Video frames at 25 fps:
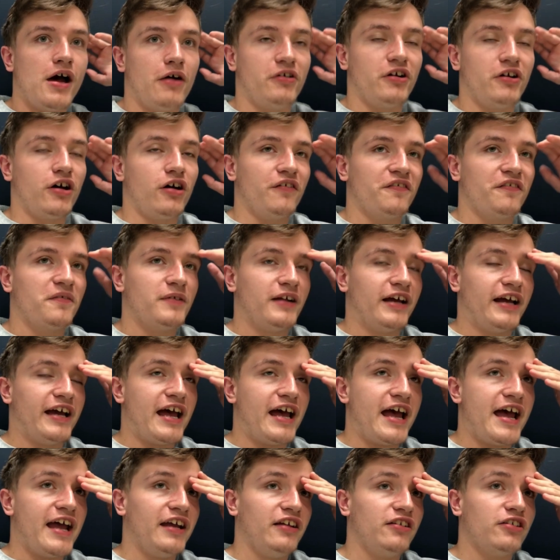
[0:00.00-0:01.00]
And also, when
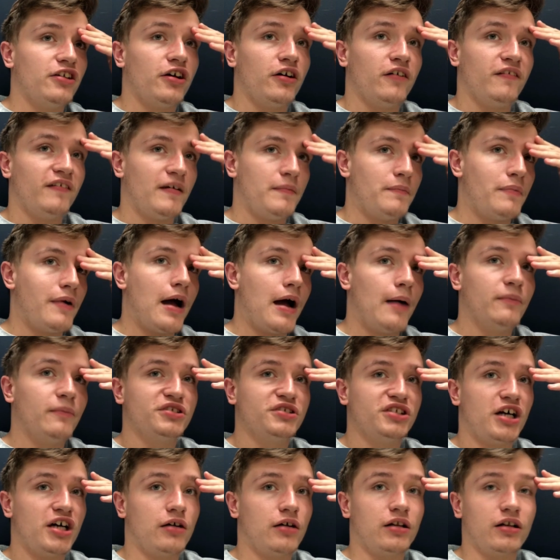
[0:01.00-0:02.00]
I ate those, like,
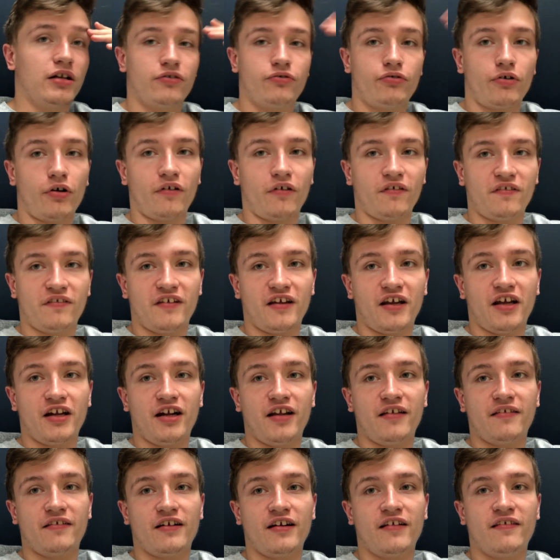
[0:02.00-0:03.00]
Parmesan, like,
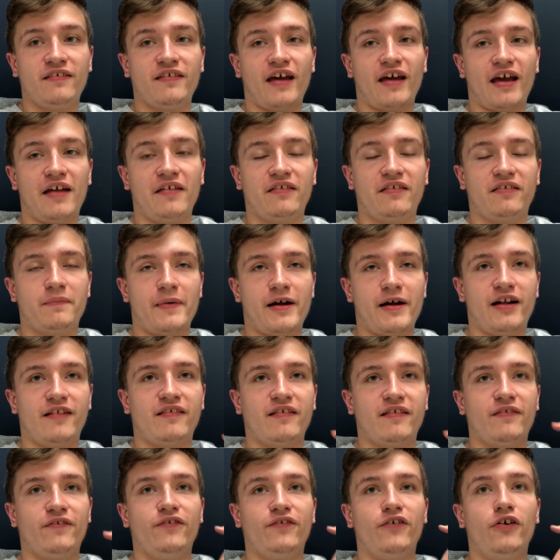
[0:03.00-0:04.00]
crostinis, they didn't taste as bad
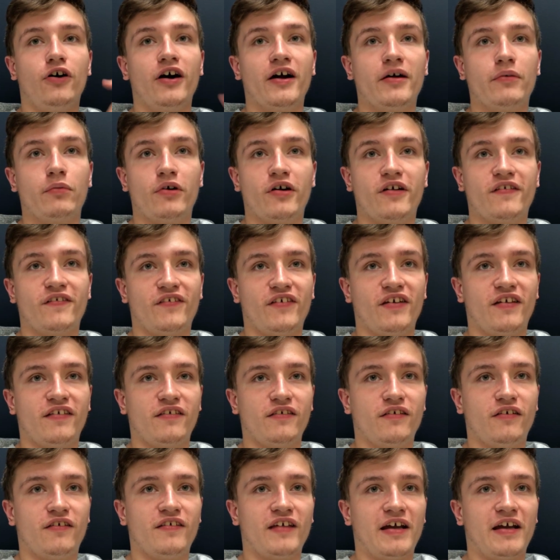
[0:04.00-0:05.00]
as I thought it was. I think
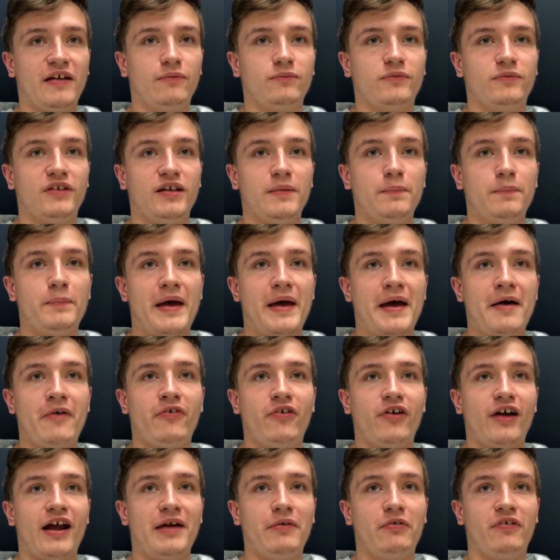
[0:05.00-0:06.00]
it's because, like, the bit
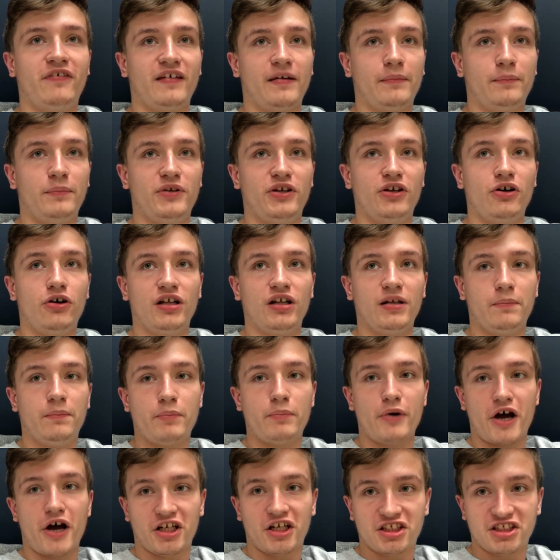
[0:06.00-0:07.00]
we ate was, like, purely
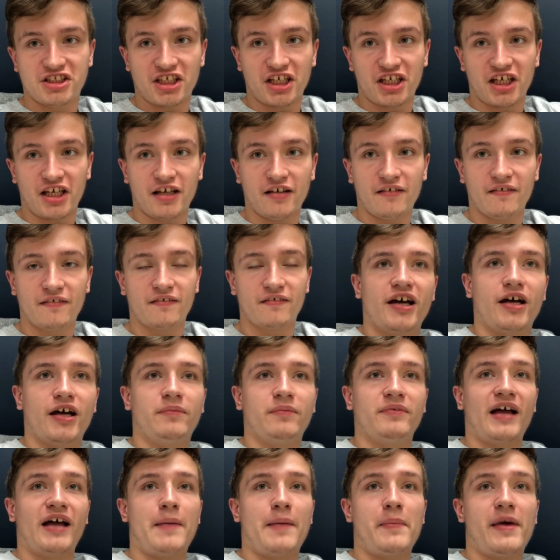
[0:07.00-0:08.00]
burnt cheese,
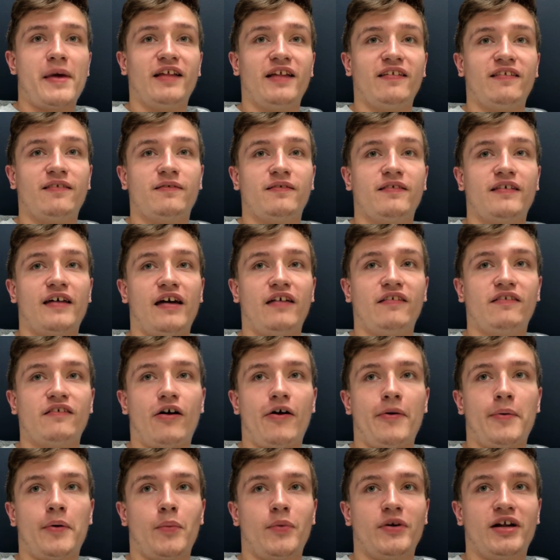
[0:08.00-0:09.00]
and that made it taste
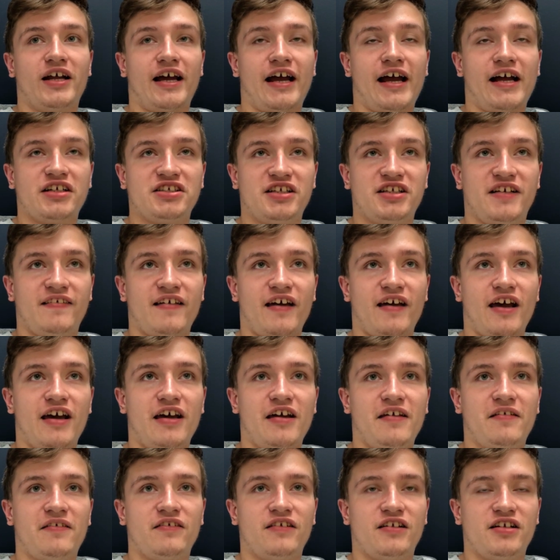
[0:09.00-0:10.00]
horrible. When I actually
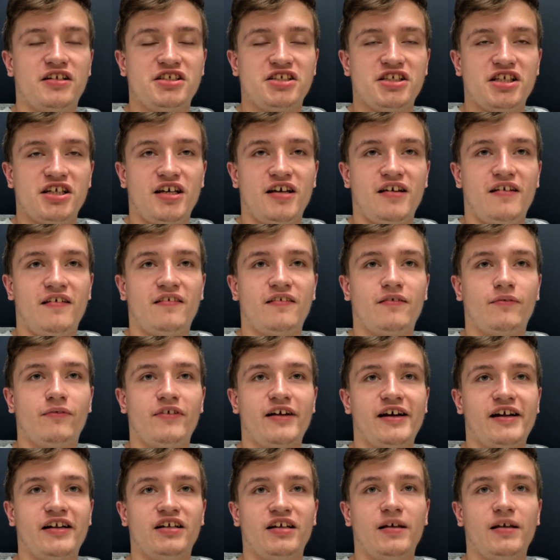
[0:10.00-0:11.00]
tasted the cheese
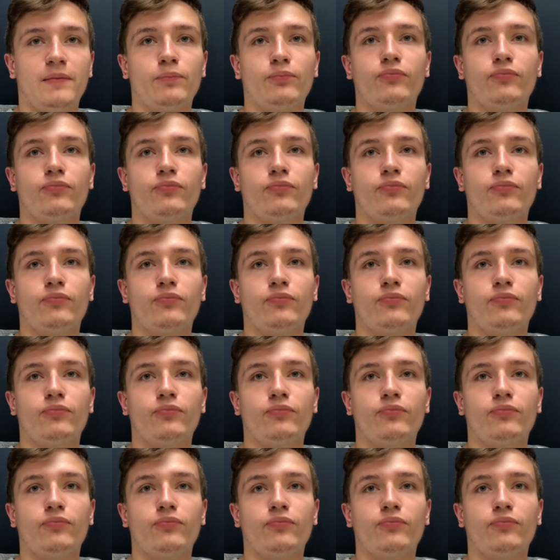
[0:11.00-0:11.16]
with, like, the